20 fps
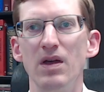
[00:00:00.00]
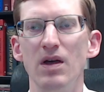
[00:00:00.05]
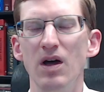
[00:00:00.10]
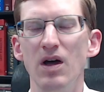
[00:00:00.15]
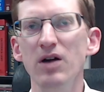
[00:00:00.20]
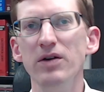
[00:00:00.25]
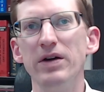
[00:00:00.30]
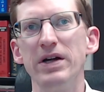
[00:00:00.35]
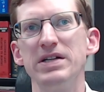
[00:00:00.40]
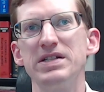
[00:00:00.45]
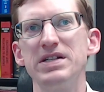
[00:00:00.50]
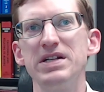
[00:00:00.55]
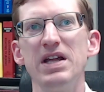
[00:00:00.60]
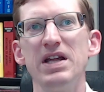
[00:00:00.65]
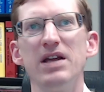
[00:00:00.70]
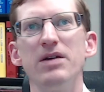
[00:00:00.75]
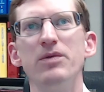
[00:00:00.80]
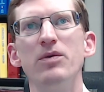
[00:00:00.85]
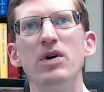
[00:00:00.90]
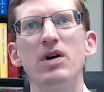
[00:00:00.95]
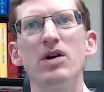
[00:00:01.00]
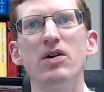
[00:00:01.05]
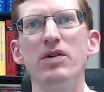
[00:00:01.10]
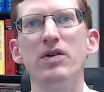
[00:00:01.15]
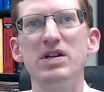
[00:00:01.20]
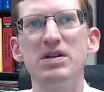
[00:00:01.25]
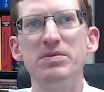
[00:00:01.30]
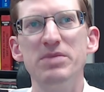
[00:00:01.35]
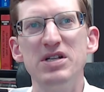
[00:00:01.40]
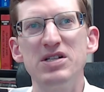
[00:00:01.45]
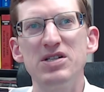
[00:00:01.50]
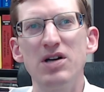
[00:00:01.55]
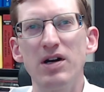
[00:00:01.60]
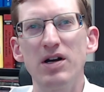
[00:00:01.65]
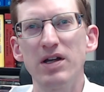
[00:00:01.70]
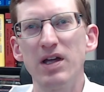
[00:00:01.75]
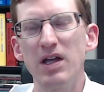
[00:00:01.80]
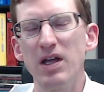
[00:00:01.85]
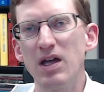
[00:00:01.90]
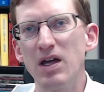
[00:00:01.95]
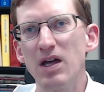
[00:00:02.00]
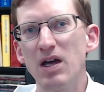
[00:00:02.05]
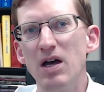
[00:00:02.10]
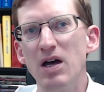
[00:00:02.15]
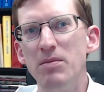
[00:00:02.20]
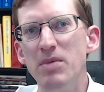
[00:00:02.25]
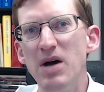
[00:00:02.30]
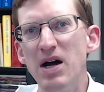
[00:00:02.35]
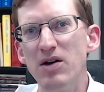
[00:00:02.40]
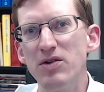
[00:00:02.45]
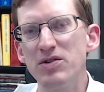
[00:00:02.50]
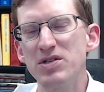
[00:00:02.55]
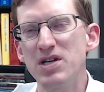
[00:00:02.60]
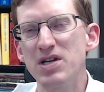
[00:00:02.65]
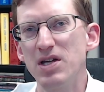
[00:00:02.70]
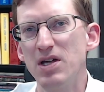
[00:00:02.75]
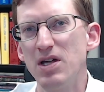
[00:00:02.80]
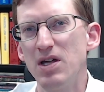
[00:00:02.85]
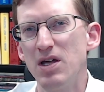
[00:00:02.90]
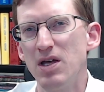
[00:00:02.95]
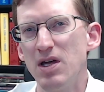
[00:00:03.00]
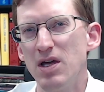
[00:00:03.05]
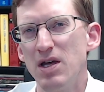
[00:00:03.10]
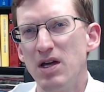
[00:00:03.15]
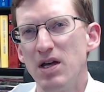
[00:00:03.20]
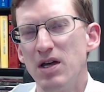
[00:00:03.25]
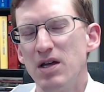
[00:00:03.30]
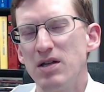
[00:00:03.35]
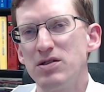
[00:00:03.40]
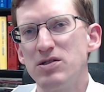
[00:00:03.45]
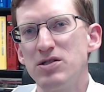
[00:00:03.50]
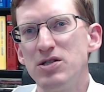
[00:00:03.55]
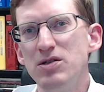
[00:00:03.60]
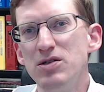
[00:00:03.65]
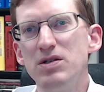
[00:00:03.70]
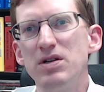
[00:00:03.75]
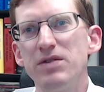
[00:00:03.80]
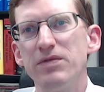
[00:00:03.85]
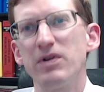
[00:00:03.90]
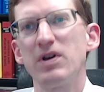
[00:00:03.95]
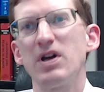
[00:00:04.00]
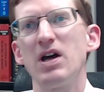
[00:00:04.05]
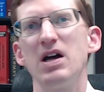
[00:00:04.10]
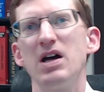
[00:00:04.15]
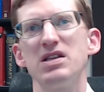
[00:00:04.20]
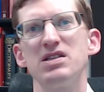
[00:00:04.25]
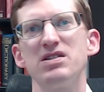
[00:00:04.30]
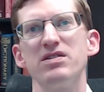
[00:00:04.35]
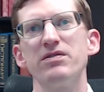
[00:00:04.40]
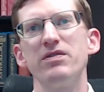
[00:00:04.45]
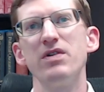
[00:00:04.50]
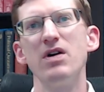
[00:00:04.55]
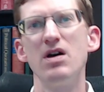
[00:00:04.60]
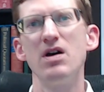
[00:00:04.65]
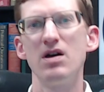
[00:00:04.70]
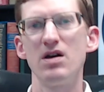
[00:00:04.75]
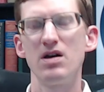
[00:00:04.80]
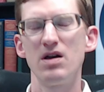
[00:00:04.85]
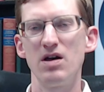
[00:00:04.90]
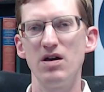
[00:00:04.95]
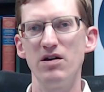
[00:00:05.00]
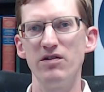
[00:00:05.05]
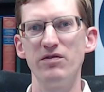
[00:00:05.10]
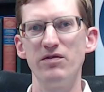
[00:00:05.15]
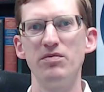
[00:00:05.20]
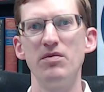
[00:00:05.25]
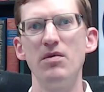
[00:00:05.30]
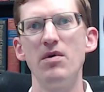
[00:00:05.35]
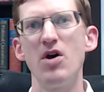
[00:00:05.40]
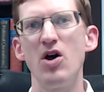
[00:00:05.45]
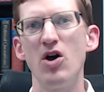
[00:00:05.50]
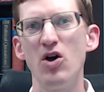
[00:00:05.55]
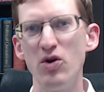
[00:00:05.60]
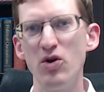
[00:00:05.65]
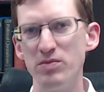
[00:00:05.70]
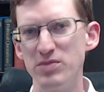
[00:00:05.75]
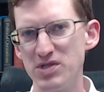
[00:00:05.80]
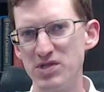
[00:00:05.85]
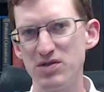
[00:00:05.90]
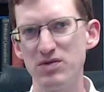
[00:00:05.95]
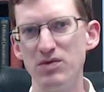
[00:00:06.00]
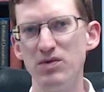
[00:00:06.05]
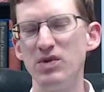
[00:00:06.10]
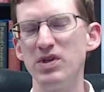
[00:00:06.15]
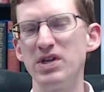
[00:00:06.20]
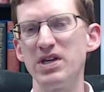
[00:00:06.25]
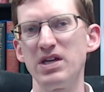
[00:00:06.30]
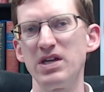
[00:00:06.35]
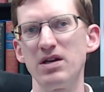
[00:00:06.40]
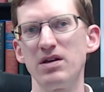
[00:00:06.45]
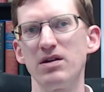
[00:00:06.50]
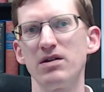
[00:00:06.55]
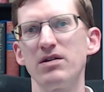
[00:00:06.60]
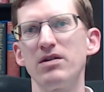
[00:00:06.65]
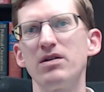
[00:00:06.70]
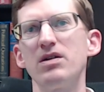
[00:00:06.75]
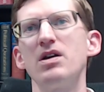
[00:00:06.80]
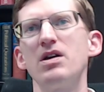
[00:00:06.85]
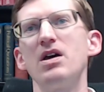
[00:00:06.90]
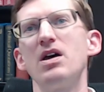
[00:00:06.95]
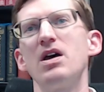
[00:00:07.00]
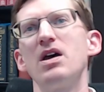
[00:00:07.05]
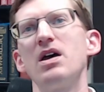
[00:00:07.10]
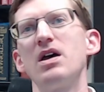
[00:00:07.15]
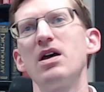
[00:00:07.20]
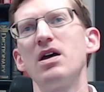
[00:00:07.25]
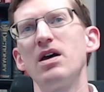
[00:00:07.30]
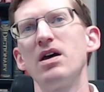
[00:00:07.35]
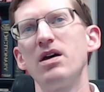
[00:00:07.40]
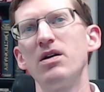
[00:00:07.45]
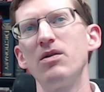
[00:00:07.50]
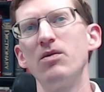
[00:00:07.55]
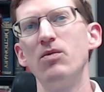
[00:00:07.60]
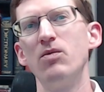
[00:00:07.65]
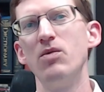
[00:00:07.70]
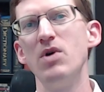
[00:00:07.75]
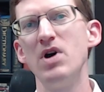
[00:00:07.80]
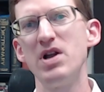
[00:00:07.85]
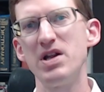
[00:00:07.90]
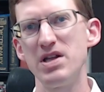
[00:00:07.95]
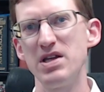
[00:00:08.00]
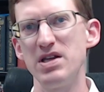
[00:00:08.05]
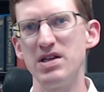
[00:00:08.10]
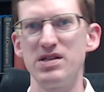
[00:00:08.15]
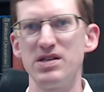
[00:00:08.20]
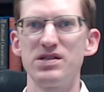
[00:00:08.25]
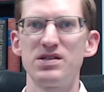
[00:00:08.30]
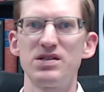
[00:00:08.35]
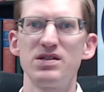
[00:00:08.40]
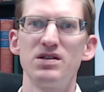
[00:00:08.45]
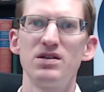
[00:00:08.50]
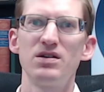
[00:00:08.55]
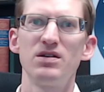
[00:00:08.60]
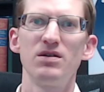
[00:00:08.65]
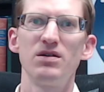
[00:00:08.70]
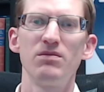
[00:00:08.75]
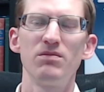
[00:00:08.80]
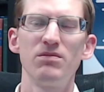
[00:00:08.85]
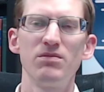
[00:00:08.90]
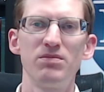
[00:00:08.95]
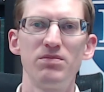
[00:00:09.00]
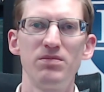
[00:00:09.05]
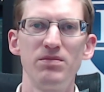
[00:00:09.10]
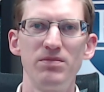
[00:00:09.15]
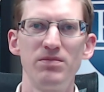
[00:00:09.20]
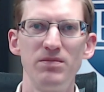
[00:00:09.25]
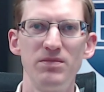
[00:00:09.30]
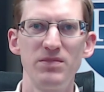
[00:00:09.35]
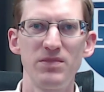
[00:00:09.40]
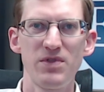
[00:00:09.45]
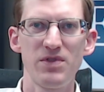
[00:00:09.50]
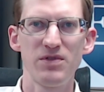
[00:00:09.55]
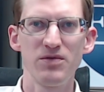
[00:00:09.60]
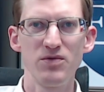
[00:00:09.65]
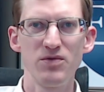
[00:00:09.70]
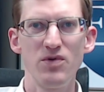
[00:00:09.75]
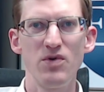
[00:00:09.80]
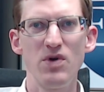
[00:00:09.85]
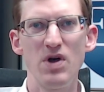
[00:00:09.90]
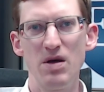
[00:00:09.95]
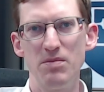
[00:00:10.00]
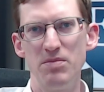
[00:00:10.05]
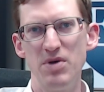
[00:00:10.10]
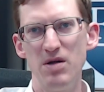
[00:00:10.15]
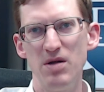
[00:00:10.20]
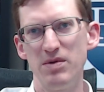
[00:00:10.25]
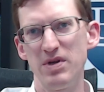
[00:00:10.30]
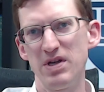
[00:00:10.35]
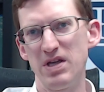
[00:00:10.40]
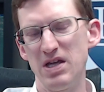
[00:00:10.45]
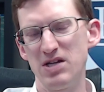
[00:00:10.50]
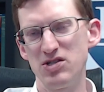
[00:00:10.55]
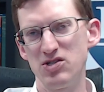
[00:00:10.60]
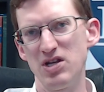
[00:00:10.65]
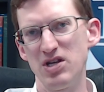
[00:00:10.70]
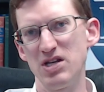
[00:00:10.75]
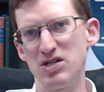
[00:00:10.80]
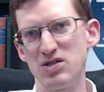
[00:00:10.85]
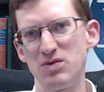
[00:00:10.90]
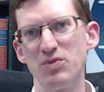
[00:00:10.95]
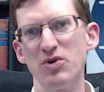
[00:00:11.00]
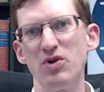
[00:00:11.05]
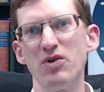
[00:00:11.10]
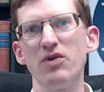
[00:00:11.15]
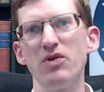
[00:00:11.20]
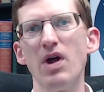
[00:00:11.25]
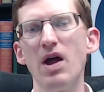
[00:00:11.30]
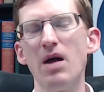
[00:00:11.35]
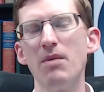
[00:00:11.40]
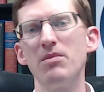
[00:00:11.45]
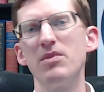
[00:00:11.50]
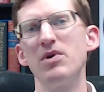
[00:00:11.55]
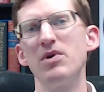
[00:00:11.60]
All right, today we're going to be talking about two different kinds of homeschooling. One is through a public education program.